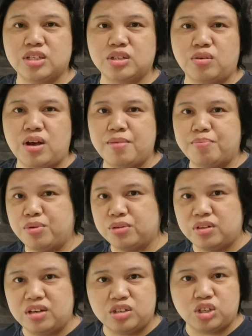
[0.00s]
So I put
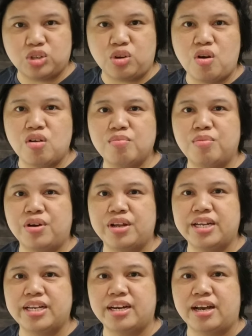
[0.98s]
in a strong
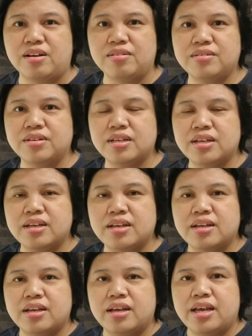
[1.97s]
boiling now,
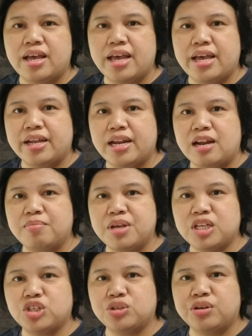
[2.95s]
and I'll
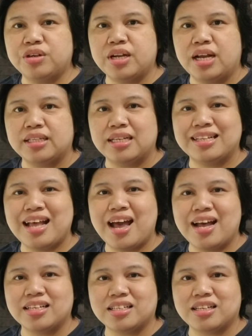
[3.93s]
make sure that it
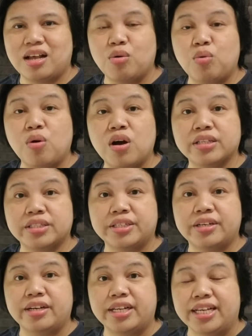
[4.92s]
has a water
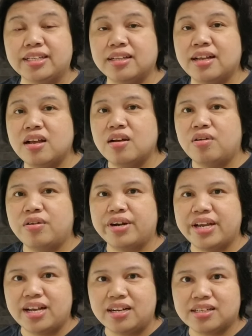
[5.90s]
on it, or
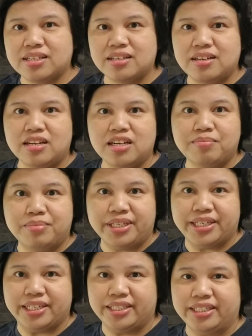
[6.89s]
else it's gonna
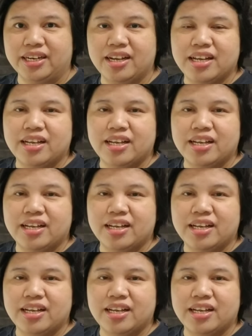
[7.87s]
burn.